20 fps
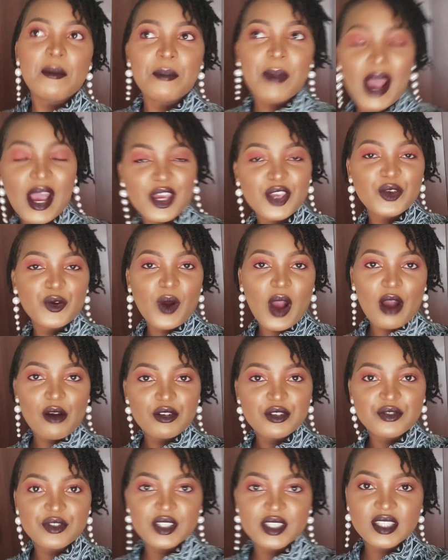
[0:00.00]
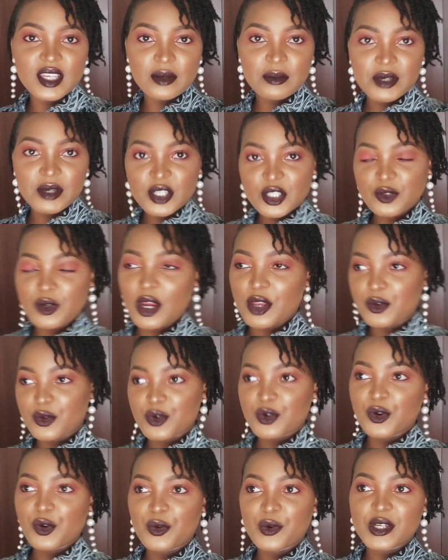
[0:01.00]
pack your outfits, and make sure you
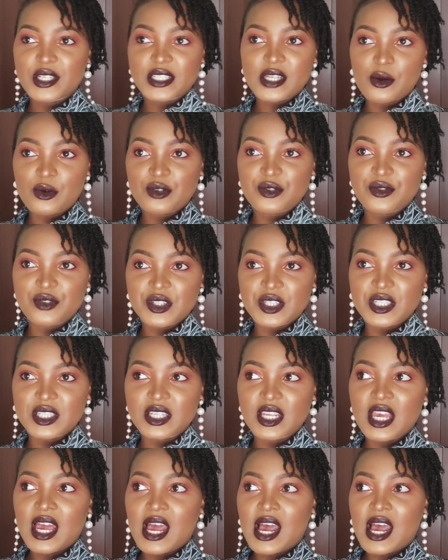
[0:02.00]
know which outfit